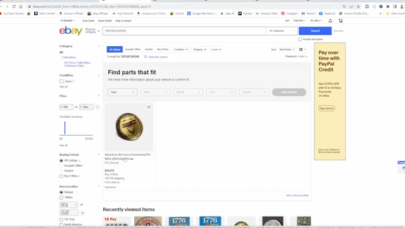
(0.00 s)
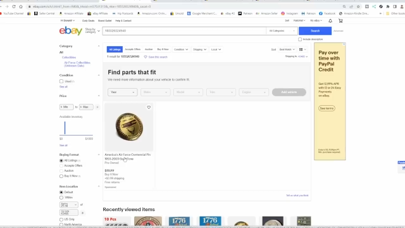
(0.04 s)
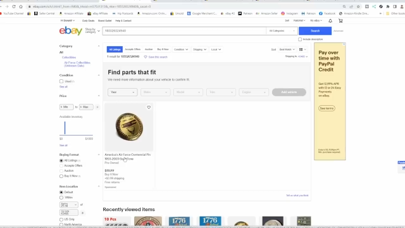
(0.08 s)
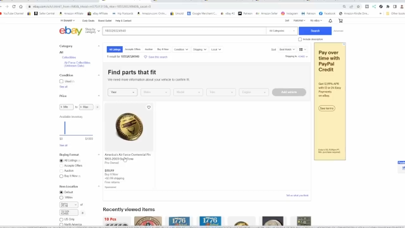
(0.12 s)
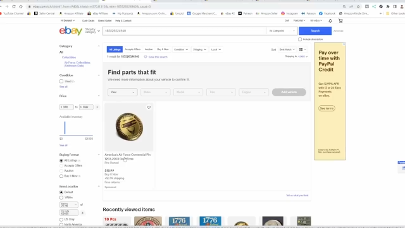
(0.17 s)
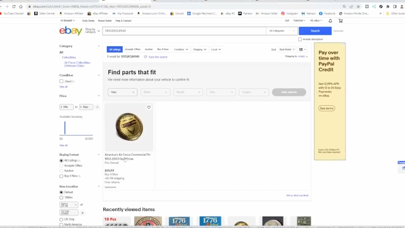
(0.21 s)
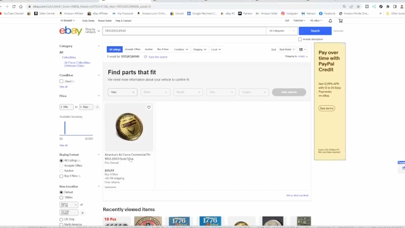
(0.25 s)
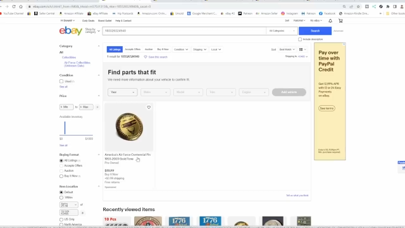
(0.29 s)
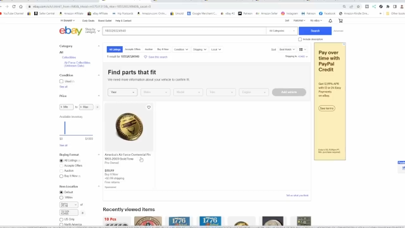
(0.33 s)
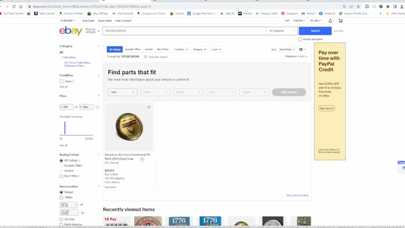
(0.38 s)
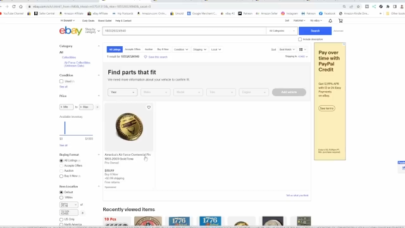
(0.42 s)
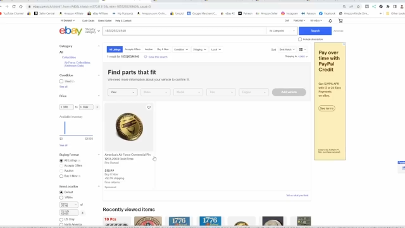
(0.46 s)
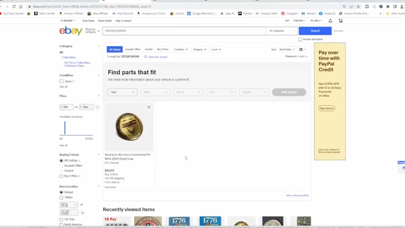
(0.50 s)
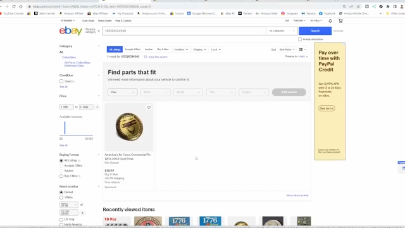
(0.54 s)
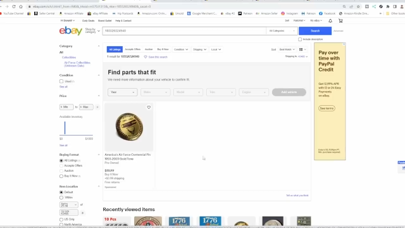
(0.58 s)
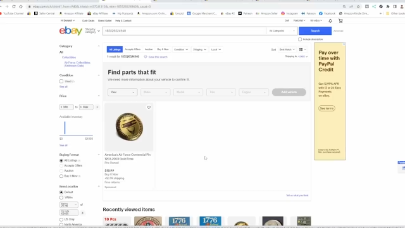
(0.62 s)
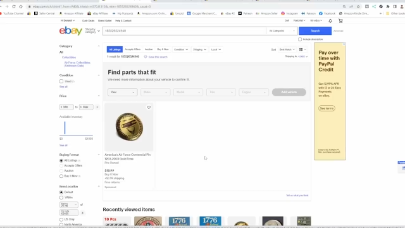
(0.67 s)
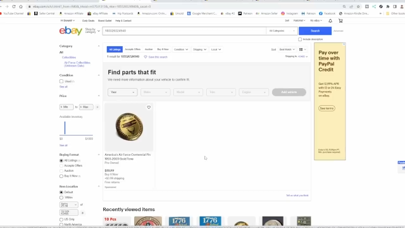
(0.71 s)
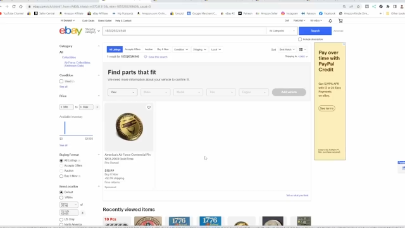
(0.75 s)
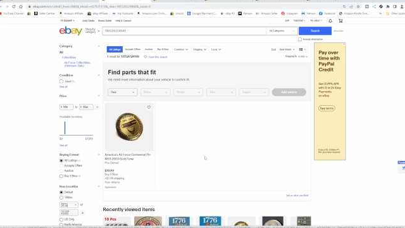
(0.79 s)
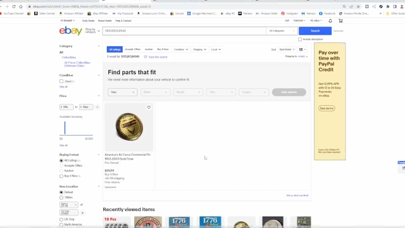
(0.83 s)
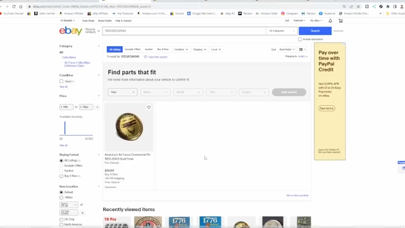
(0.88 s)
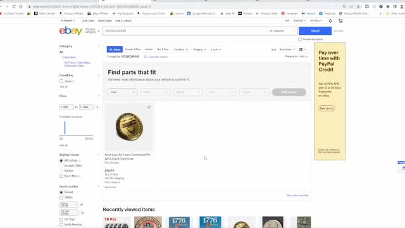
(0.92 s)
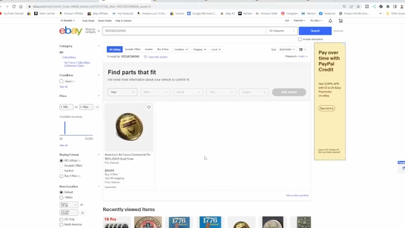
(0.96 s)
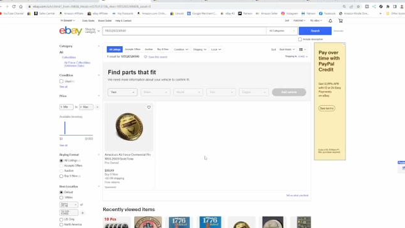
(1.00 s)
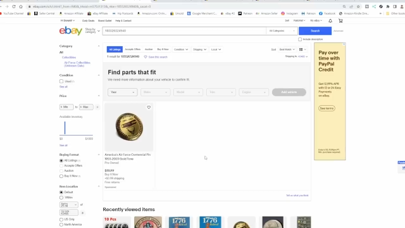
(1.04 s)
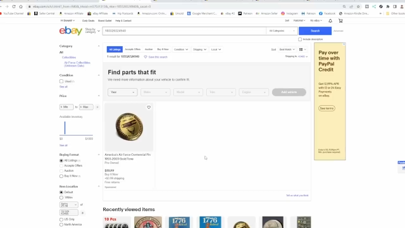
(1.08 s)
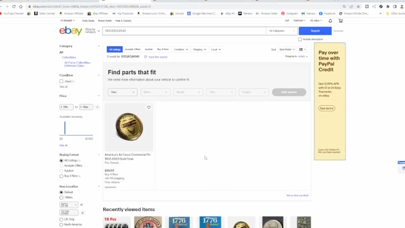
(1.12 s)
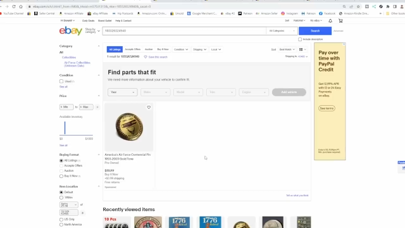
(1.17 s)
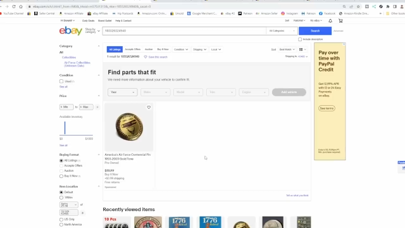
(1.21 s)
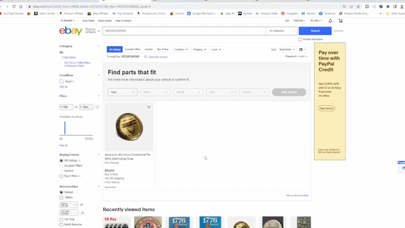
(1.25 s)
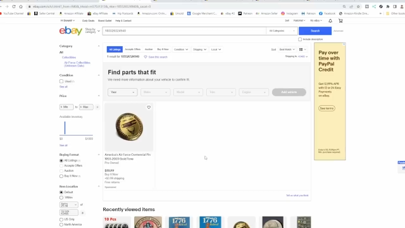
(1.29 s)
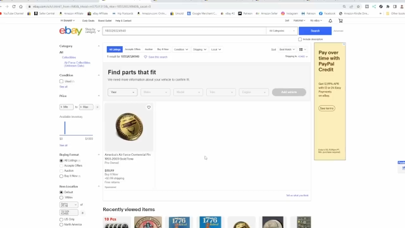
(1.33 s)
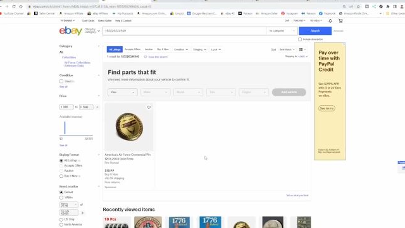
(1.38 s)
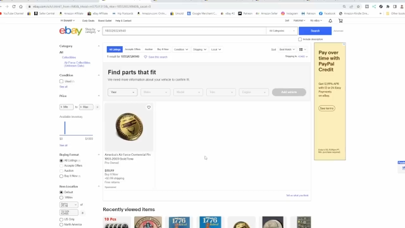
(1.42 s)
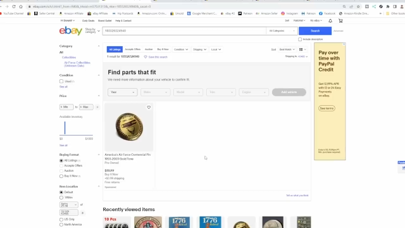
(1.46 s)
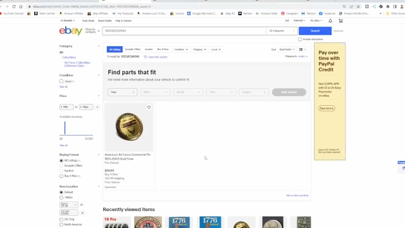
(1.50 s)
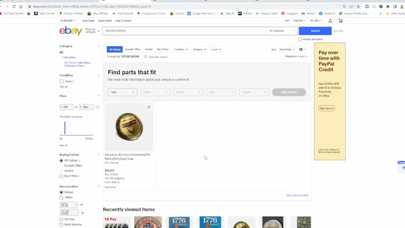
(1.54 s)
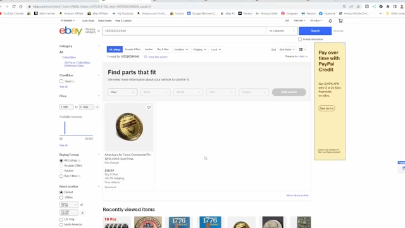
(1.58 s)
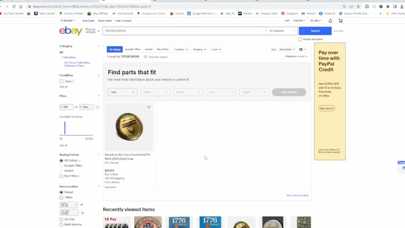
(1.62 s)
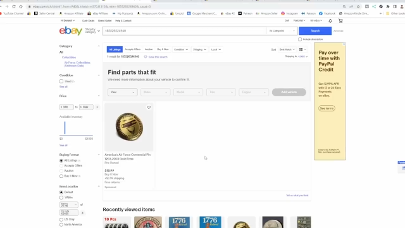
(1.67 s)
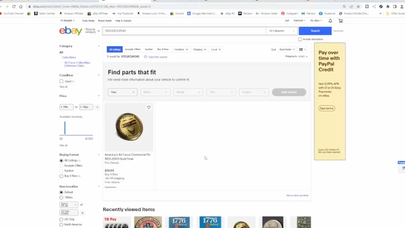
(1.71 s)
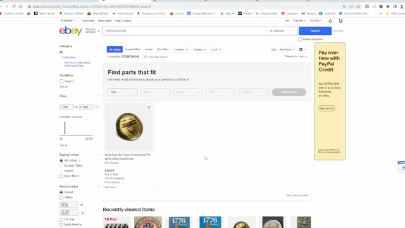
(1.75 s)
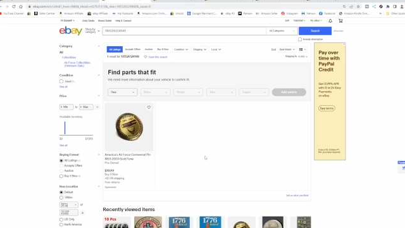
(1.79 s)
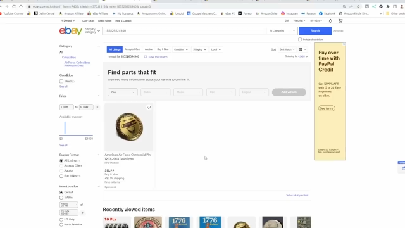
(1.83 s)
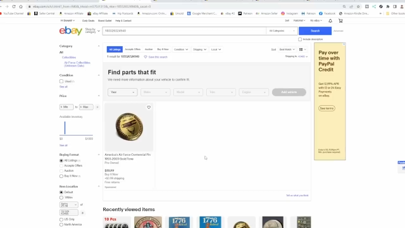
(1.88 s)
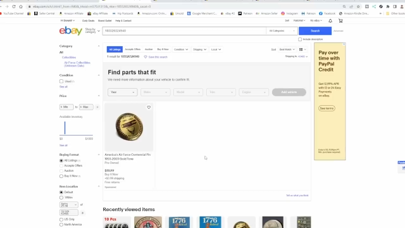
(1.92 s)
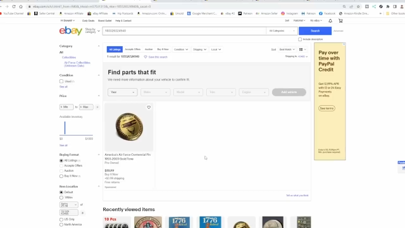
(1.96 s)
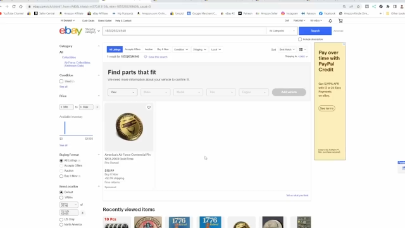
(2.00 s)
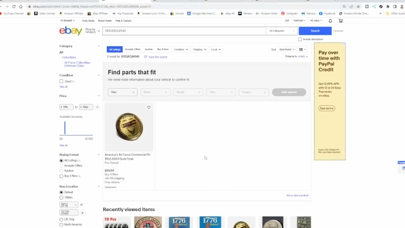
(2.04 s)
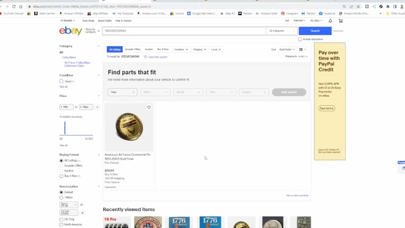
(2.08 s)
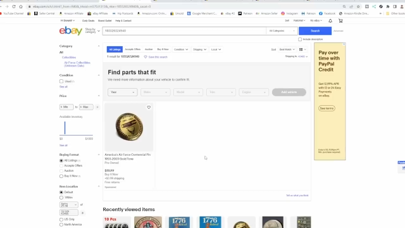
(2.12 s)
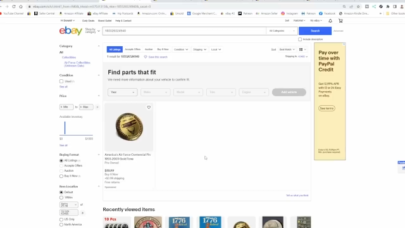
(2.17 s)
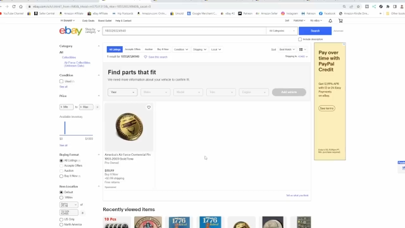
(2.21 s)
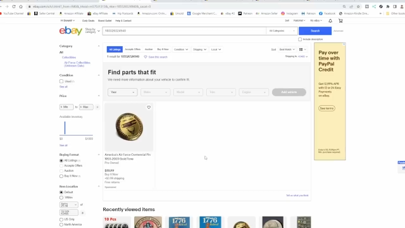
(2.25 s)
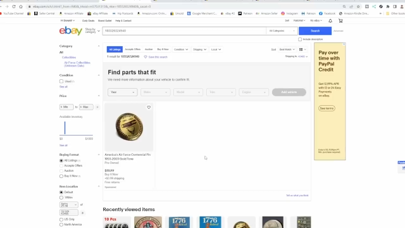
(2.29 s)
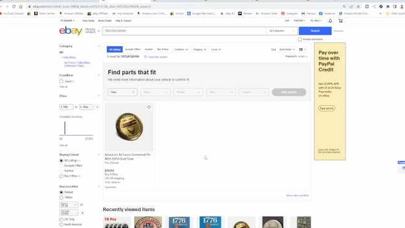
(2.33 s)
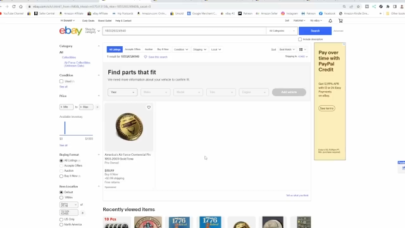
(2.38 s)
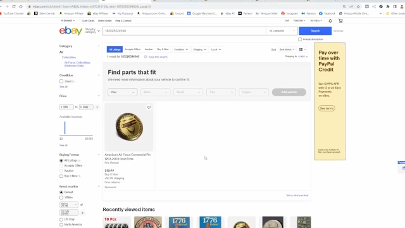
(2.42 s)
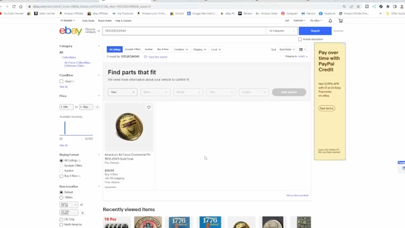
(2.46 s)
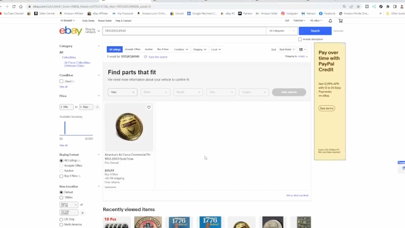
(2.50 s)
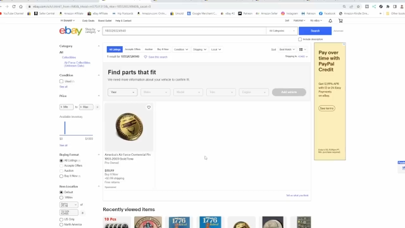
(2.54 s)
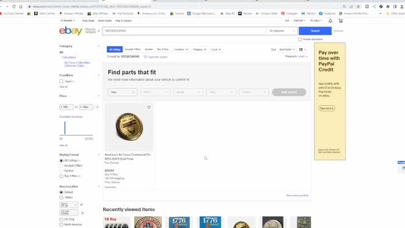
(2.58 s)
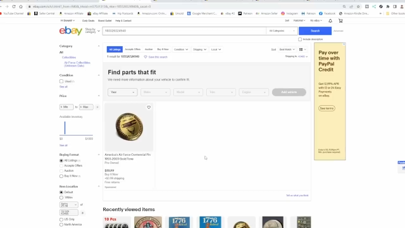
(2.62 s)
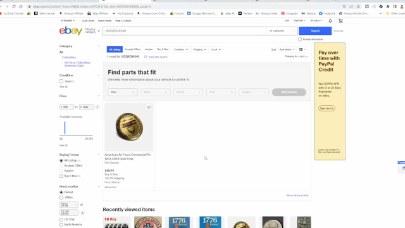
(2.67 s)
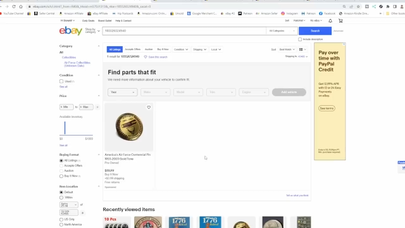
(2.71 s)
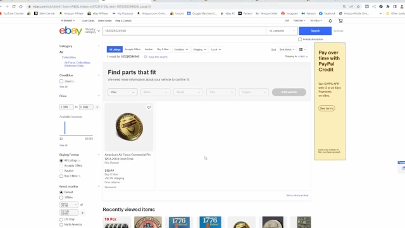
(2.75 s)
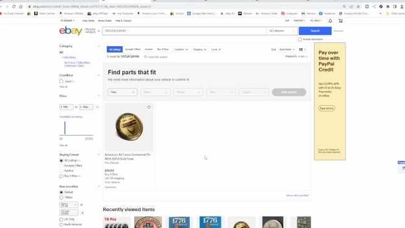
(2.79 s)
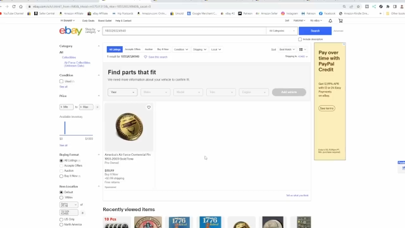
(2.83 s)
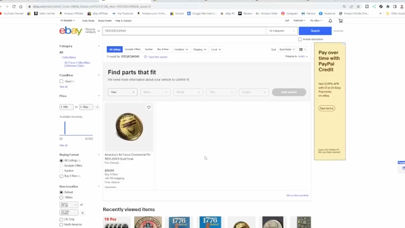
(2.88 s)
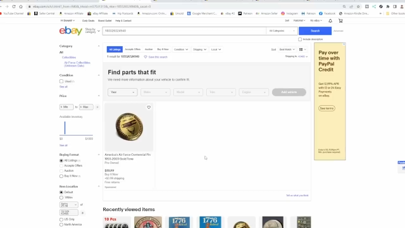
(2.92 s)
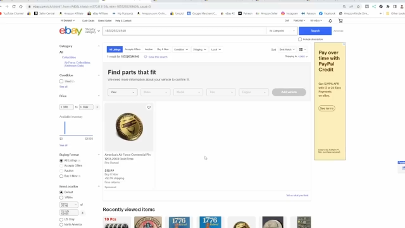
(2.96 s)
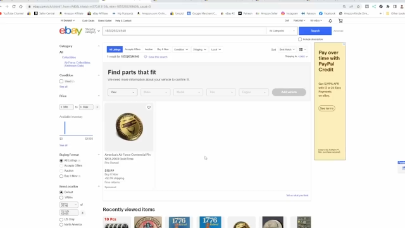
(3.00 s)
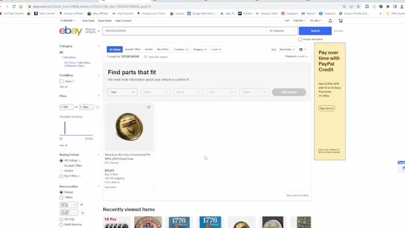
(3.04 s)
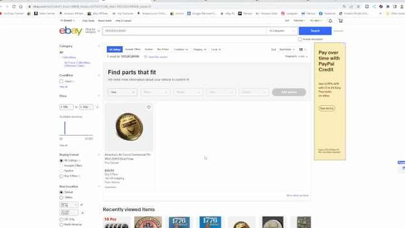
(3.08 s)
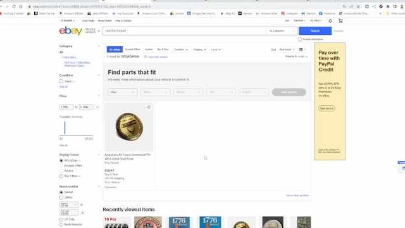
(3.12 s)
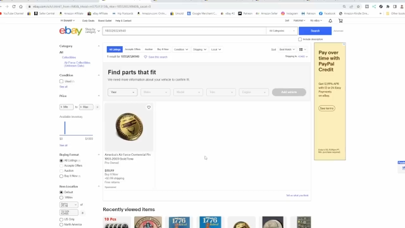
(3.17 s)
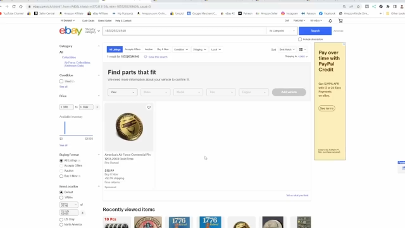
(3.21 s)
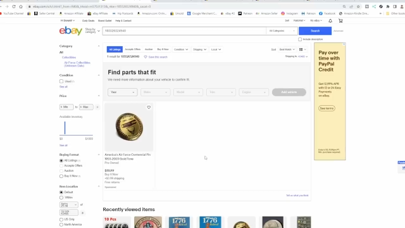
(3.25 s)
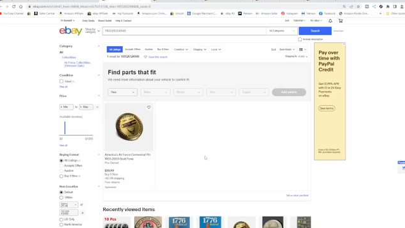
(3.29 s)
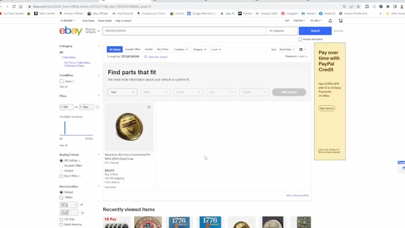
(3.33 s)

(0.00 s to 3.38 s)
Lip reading: Nobody's mouth can be seen.